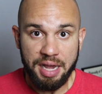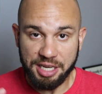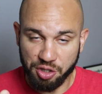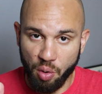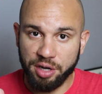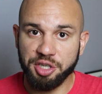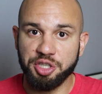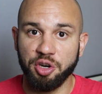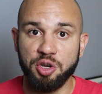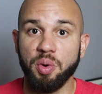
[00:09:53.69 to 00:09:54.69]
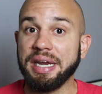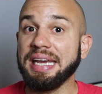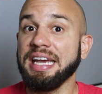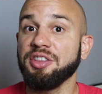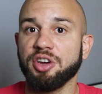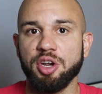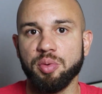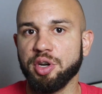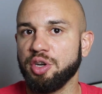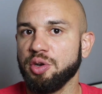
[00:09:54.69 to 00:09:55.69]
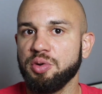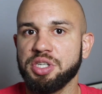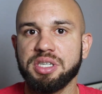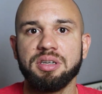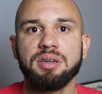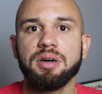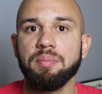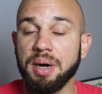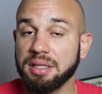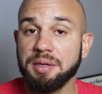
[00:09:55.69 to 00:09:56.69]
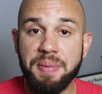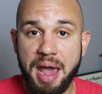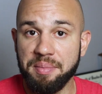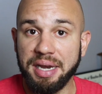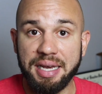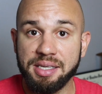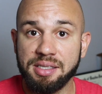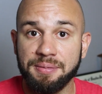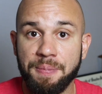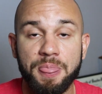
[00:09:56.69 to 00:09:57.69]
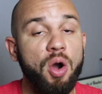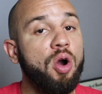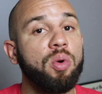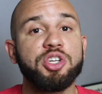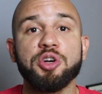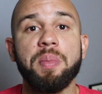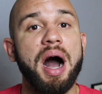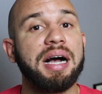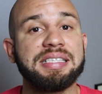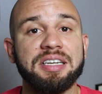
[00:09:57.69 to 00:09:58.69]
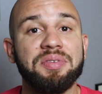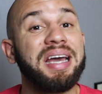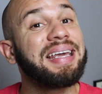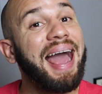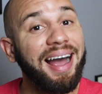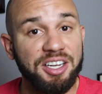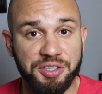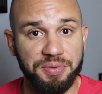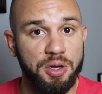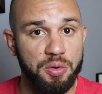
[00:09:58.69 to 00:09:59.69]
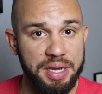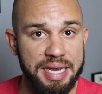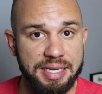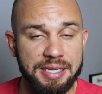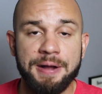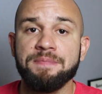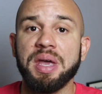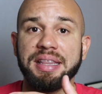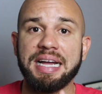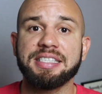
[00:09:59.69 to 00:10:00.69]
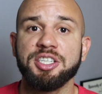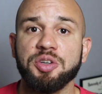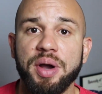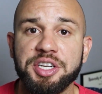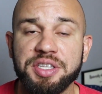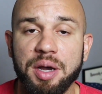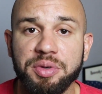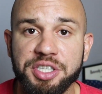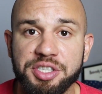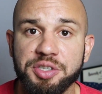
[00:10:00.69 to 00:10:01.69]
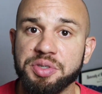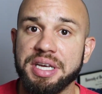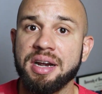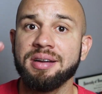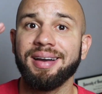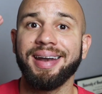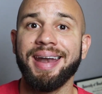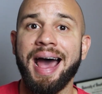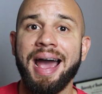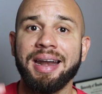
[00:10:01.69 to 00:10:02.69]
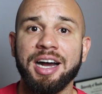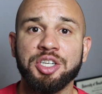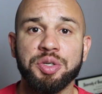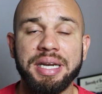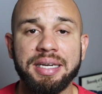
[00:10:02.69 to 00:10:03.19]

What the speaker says: is going to show you what either your reduced monthly payment is or what your positive cash flow is. In that situation that we just used there, 900